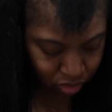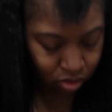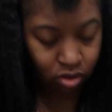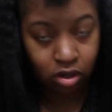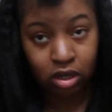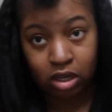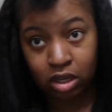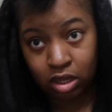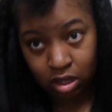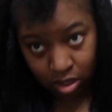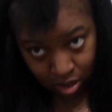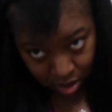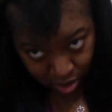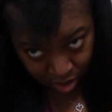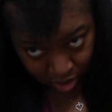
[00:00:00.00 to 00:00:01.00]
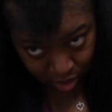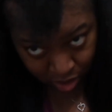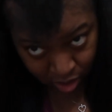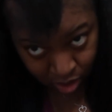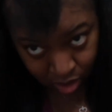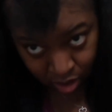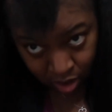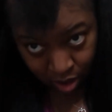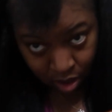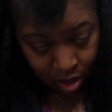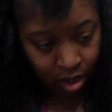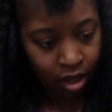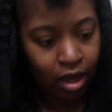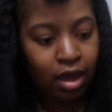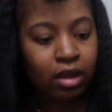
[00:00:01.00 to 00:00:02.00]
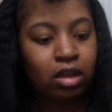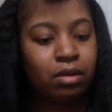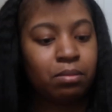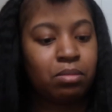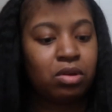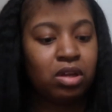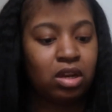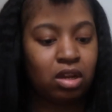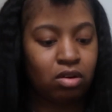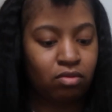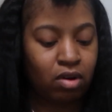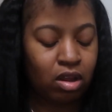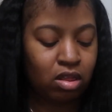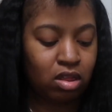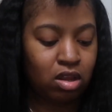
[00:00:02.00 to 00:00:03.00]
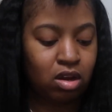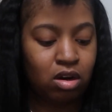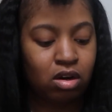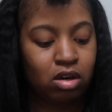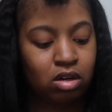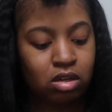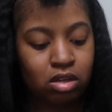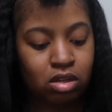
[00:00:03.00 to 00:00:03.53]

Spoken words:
3, I can put it right there